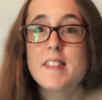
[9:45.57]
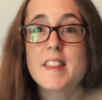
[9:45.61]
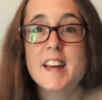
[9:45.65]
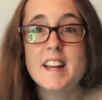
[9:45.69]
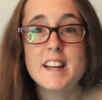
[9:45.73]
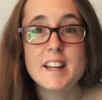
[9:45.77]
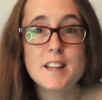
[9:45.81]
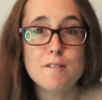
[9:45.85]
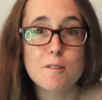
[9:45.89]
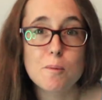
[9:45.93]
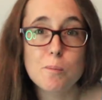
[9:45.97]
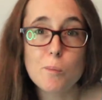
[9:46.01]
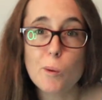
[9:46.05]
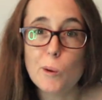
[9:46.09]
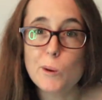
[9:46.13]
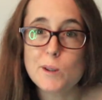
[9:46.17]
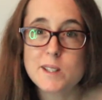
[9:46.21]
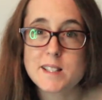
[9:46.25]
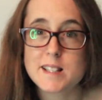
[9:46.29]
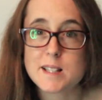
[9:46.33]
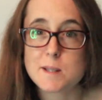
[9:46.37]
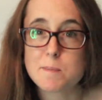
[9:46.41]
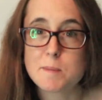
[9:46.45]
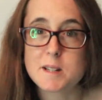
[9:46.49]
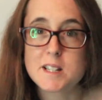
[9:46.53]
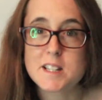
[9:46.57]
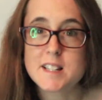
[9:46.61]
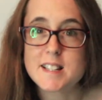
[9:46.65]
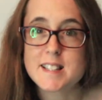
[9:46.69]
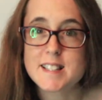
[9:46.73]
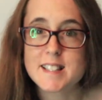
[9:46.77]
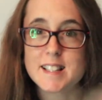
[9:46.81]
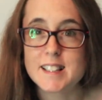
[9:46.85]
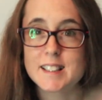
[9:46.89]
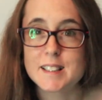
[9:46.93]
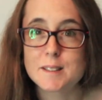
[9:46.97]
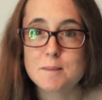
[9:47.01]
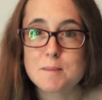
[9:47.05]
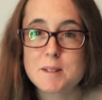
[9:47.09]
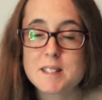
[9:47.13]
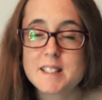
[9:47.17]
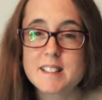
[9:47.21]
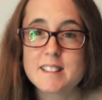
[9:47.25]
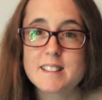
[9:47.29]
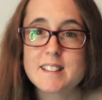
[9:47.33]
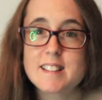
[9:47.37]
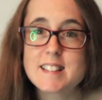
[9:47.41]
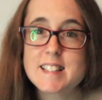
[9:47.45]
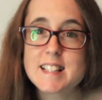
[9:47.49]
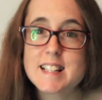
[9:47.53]
Then even more suspicious
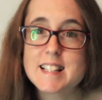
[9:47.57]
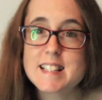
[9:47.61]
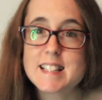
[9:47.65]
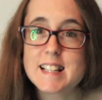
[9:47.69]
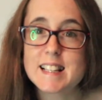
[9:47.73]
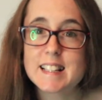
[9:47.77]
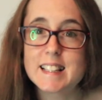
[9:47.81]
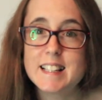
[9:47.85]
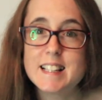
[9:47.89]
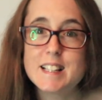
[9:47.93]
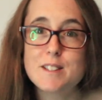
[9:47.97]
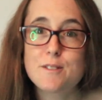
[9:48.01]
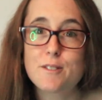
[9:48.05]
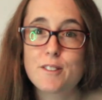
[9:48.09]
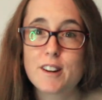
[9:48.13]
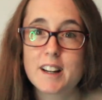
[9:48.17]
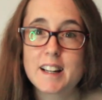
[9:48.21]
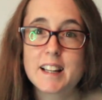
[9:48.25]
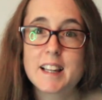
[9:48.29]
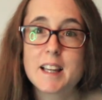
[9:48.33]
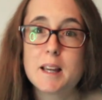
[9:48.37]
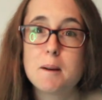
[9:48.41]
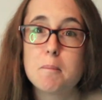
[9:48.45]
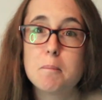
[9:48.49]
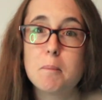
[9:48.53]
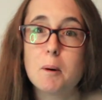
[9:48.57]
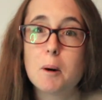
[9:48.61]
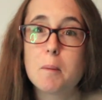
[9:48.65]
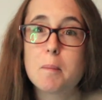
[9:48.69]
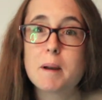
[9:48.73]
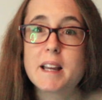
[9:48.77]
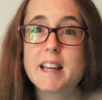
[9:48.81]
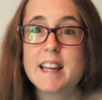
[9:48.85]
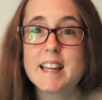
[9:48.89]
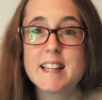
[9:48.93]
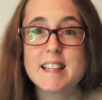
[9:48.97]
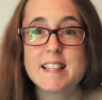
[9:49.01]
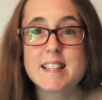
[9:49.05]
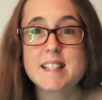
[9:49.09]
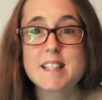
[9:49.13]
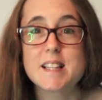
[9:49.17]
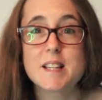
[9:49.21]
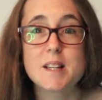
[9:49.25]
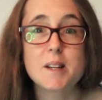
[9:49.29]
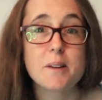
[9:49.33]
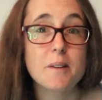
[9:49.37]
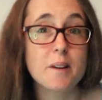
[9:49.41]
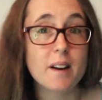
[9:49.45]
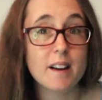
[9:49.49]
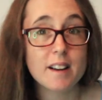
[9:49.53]
circumstances lead Frankie and Bobby
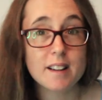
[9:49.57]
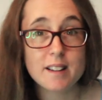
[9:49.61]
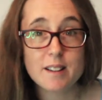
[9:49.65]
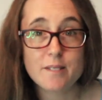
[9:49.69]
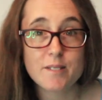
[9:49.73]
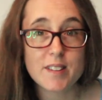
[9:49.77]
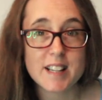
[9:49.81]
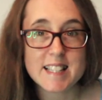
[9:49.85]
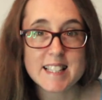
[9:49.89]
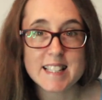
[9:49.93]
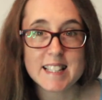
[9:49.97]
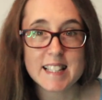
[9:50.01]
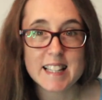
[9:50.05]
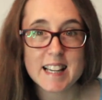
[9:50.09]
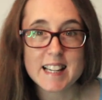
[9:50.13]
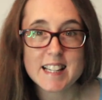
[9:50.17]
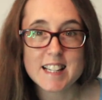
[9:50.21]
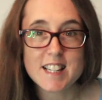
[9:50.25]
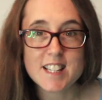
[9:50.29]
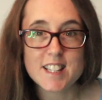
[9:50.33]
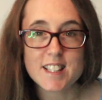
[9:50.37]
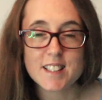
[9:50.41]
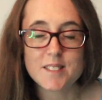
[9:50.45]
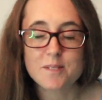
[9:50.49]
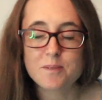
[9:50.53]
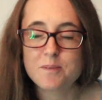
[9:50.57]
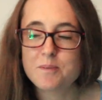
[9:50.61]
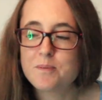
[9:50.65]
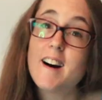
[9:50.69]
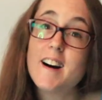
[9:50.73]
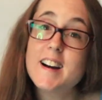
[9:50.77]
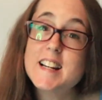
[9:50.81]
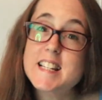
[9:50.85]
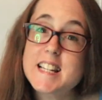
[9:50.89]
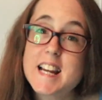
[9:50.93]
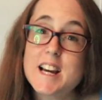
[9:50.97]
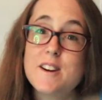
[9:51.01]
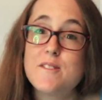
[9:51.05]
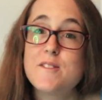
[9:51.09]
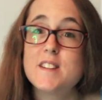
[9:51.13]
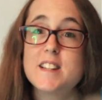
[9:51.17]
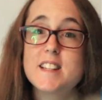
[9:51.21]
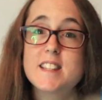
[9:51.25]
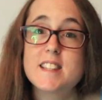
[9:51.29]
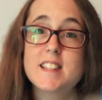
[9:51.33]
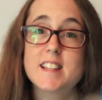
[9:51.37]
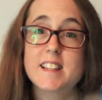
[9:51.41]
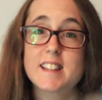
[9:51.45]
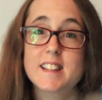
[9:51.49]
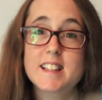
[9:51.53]
into an investigation. I
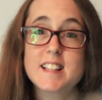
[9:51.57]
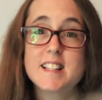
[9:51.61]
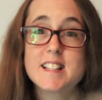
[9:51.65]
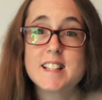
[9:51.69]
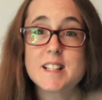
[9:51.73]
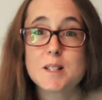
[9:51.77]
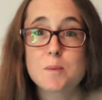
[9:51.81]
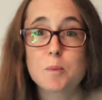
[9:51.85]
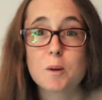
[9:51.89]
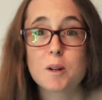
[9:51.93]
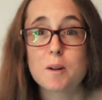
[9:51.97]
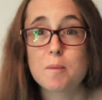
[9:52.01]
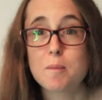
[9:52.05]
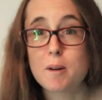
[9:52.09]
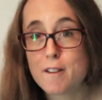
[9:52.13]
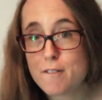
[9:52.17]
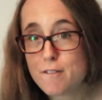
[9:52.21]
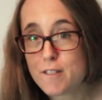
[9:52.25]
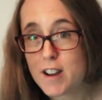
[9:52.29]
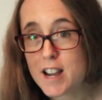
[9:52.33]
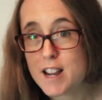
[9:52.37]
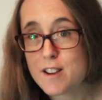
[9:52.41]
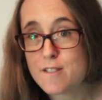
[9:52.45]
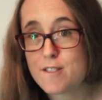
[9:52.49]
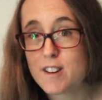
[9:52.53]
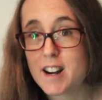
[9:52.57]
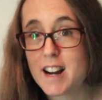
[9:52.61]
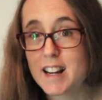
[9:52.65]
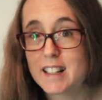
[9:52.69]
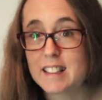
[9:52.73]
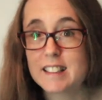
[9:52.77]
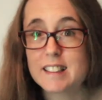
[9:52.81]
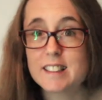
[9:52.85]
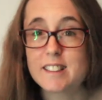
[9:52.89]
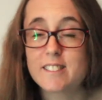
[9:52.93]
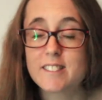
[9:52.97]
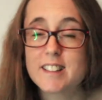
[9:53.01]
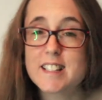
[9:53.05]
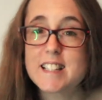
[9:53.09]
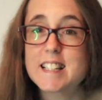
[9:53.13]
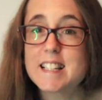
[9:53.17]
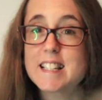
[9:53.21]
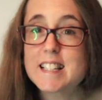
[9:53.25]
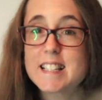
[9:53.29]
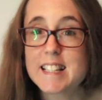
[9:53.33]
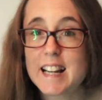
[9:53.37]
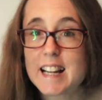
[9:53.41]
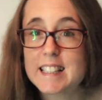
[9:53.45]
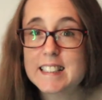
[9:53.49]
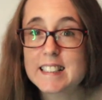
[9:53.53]
definitely think this is one of my favourite Agatha Christie
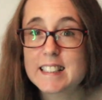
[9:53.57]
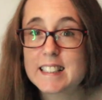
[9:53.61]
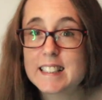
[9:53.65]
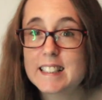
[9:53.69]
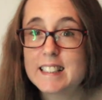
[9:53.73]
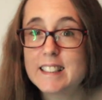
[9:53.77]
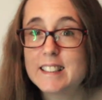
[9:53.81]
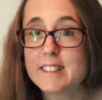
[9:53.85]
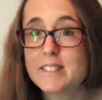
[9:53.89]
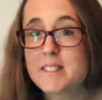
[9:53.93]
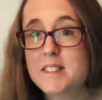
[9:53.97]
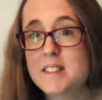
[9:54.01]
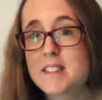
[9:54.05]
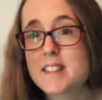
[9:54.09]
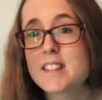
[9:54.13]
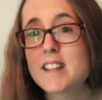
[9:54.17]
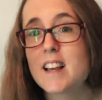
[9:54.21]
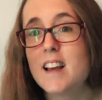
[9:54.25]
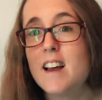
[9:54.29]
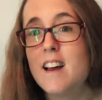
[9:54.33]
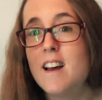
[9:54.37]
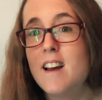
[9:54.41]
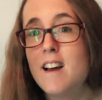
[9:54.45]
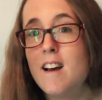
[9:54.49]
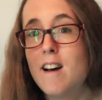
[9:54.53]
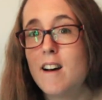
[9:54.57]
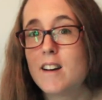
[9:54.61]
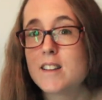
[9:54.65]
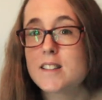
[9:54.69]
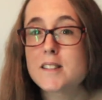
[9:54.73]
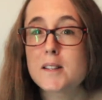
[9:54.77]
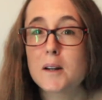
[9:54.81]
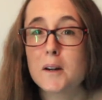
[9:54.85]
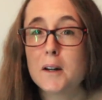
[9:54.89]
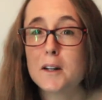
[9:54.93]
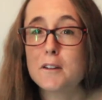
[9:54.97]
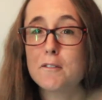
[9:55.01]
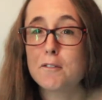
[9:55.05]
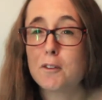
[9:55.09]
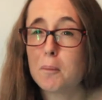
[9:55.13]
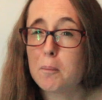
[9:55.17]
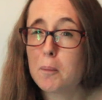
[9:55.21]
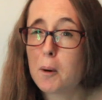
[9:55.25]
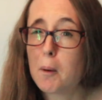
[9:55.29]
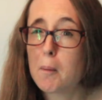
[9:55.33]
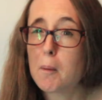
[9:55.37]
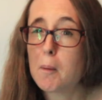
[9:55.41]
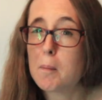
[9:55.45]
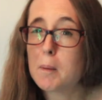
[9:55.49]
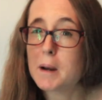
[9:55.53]
standalones, aside from
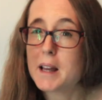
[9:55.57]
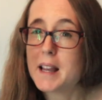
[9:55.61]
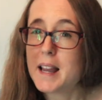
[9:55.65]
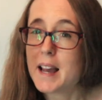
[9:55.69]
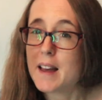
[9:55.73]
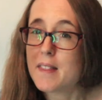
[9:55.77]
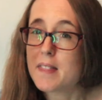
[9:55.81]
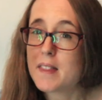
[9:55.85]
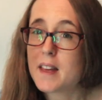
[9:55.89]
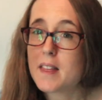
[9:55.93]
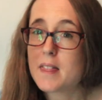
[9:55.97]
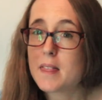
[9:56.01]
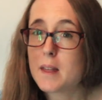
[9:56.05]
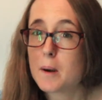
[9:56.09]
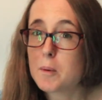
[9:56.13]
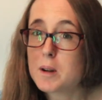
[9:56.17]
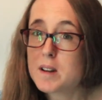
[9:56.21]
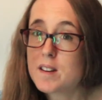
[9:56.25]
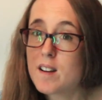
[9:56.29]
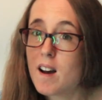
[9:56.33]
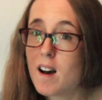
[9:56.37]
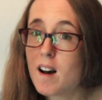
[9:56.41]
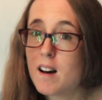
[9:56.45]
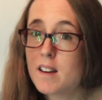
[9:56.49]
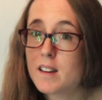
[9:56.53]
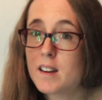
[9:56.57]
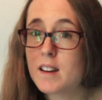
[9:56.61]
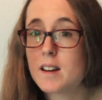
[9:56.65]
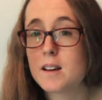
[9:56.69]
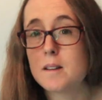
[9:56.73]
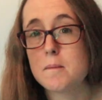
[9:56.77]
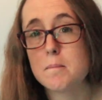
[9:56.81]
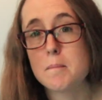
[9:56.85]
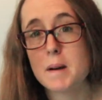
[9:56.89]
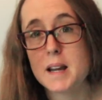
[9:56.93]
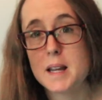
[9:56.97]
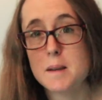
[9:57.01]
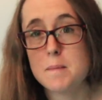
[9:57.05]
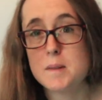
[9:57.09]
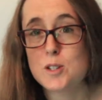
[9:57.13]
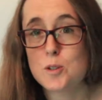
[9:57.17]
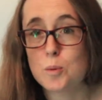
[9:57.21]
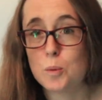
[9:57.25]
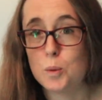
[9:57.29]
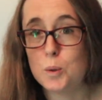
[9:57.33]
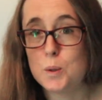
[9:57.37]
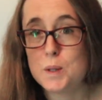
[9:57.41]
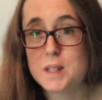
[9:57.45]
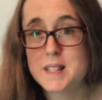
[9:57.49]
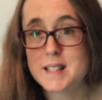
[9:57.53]
probably And Then There Were None and maybe
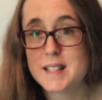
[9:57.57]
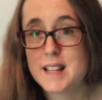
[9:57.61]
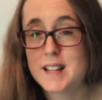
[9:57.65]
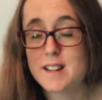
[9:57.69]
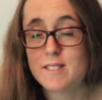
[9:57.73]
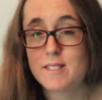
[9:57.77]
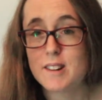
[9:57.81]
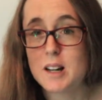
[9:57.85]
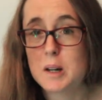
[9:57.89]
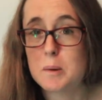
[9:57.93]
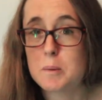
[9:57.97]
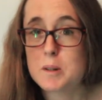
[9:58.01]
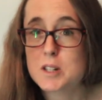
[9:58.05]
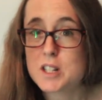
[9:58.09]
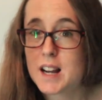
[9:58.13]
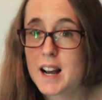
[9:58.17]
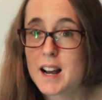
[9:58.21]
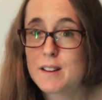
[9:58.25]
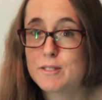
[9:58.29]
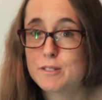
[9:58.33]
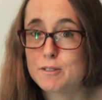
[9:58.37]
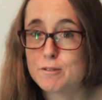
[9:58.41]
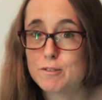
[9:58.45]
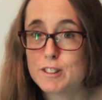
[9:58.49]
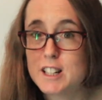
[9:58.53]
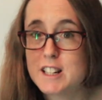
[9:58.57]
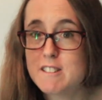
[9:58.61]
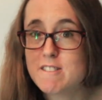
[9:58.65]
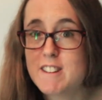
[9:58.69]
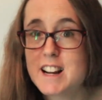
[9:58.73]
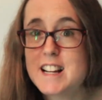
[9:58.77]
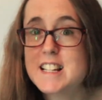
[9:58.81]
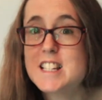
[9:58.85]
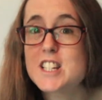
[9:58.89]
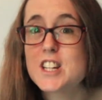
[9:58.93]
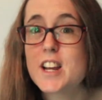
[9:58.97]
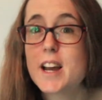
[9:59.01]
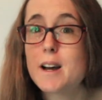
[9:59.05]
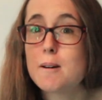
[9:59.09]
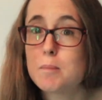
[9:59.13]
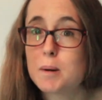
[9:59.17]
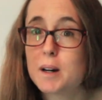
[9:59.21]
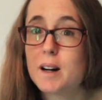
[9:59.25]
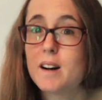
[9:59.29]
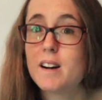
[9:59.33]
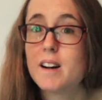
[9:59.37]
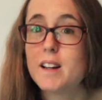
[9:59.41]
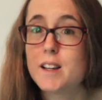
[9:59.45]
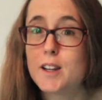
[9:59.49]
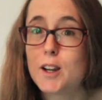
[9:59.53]
Towards Zero, which I haven't reread yet,
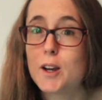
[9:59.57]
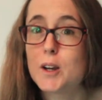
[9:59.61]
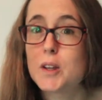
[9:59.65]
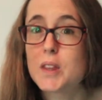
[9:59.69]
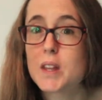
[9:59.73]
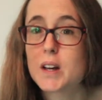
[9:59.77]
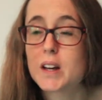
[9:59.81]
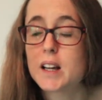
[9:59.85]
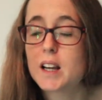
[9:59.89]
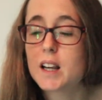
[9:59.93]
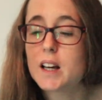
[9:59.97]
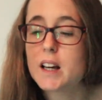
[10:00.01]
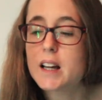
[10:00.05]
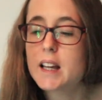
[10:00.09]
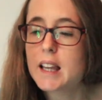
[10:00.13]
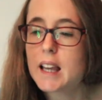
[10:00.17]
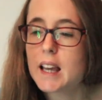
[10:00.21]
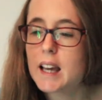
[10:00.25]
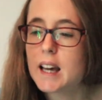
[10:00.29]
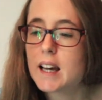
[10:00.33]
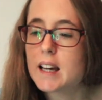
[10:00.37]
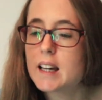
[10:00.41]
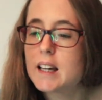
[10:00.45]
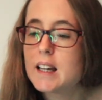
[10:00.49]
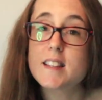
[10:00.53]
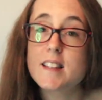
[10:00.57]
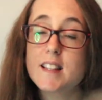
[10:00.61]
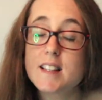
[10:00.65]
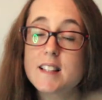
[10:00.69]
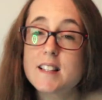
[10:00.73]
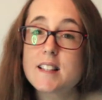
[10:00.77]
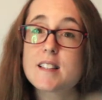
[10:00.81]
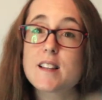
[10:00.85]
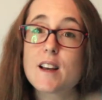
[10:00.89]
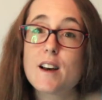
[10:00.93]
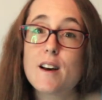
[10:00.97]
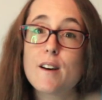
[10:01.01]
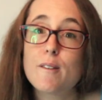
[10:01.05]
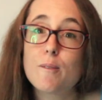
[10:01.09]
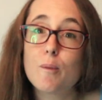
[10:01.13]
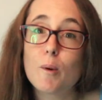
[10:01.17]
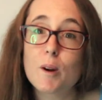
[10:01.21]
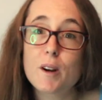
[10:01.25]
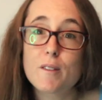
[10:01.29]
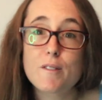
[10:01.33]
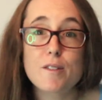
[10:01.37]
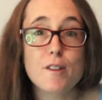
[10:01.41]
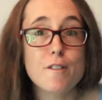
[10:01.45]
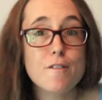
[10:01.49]
but I know that I like it. This is a, one of